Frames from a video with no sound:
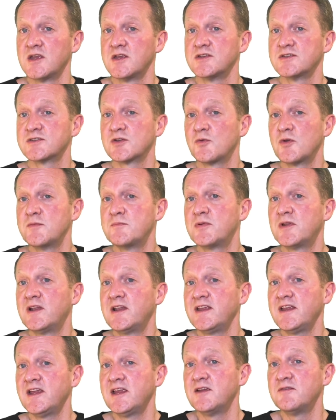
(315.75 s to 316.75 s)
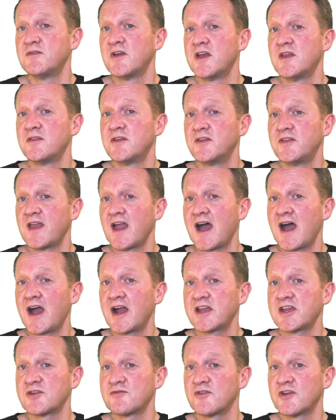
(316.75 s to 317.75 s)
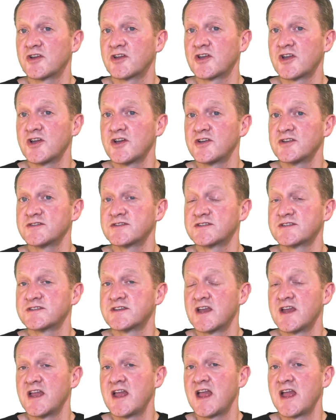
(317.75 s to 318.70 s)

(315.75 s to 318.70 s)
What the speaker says: So we believe that the accurate cuts